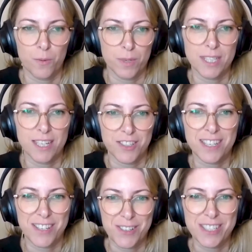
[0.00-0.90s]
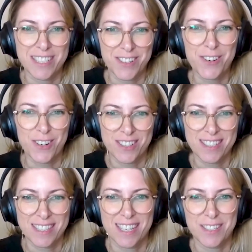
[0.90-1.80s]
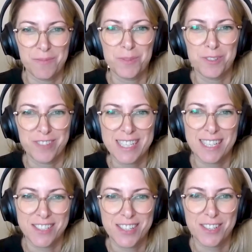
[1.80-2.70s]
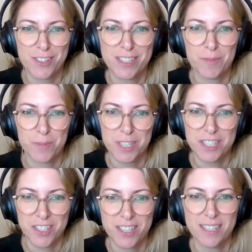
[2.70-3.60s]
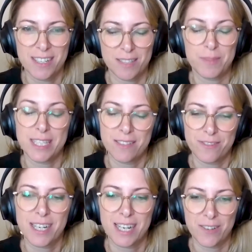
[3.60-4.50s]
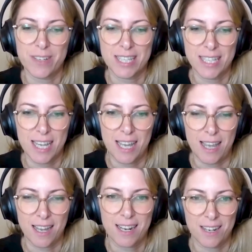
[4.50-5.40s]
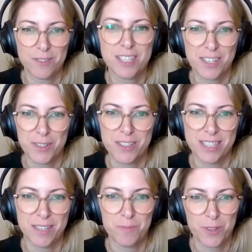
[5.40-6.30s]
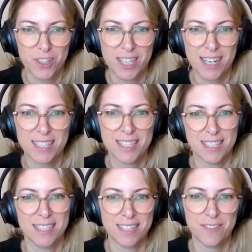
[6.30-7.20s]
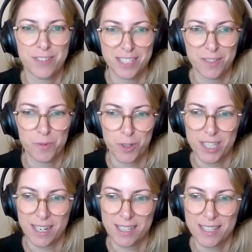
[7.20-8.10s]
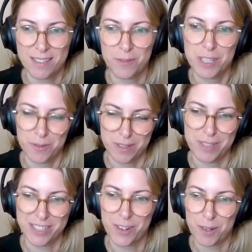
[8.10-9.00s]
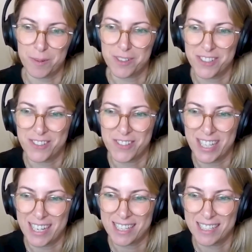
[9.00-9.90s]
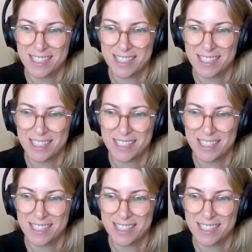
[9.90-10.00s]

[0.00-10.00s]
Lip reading: with their security goals and improving their security posture, specifically with the cloud security product, the Defender product, which we will talk about today.